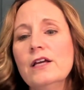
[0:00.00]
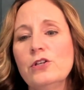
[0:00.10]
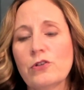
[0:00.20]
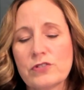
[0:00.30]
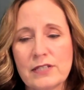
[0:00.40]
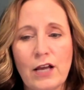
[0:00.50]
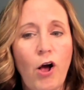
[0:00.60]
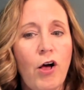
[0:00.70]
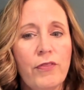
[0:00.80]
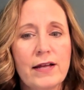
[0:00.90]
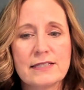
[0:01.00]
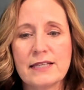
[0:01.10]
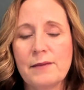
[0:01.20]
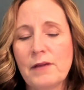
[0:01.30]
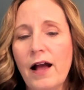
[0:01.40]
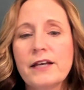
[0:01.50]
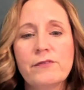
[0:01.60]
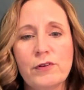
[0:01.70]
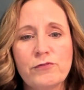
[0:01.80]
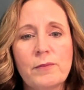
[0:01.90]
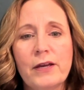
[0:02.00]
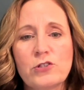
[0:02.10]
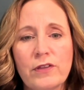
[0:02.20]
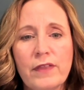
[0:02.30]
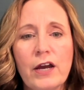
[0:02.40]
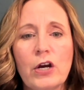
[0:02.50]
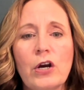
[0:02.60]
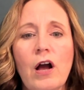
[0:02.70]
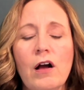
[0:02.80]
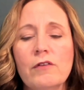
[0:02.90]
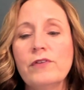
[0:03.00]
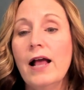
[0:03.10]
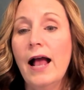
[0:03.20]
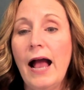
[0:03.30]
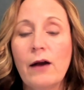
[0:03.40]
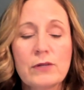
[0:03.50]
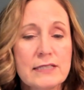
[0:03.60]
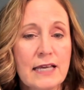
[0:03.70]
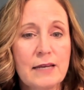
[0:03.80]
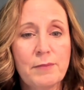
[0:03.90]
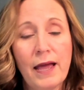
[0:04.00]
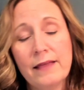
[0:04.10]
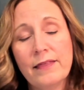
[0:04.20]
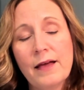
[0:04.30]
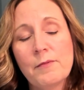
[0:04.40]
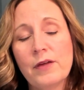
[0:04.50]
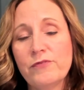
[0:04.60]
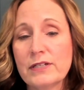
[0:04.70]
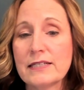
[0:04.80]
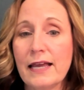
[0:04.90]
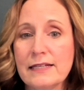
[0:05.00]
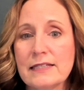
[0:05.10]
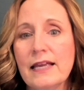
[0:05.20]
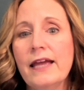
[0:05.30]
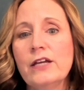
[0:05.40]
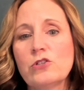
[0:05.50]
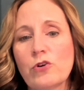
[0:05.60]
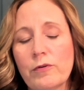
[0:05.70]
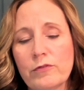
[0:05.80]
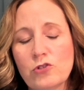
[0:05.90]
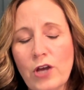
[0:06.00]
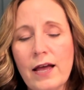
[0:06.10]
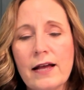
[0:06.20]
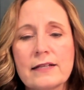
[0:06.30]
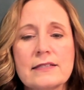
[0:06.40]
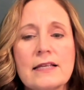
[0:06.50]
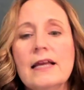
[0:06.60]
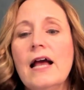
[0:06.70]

You'll see all that same kind of information there of how it's going to pay them, if it's A C H or checks,